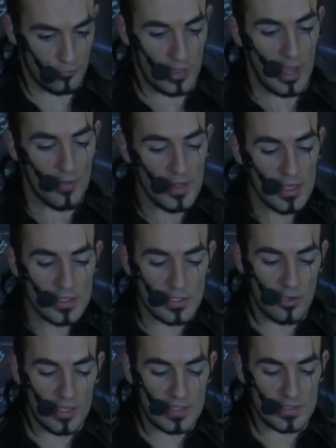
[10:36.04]
yeah.
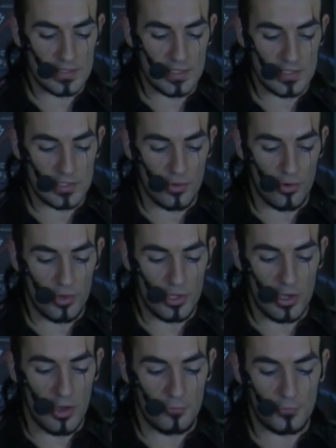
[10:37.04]
So it's the
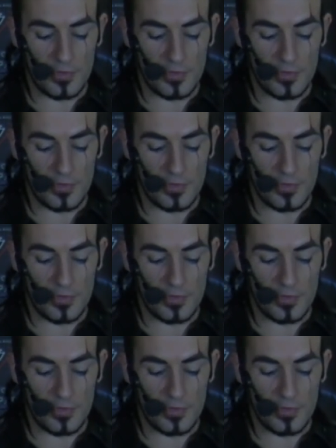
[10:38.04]
story of